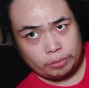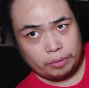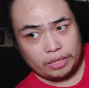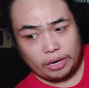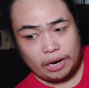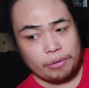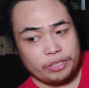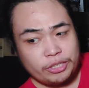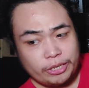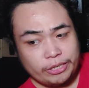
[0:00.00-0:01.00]
but our
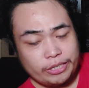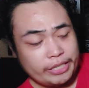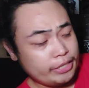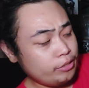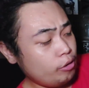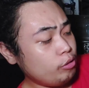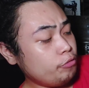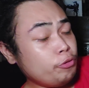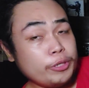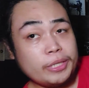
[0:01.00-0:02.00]
charger here is only
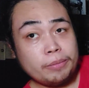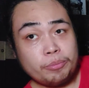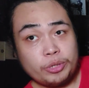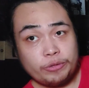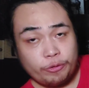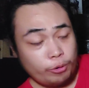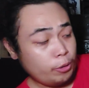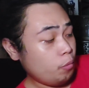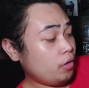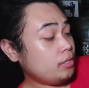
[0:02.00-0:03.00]

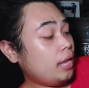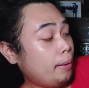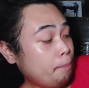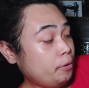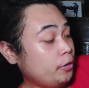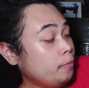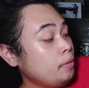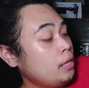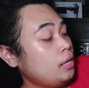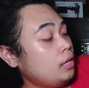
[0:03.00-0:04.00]
14.41 ampere.
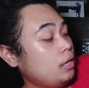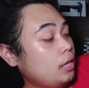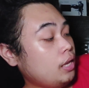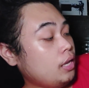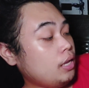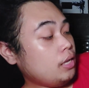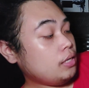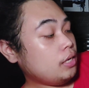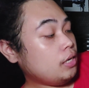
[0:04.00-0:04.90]
And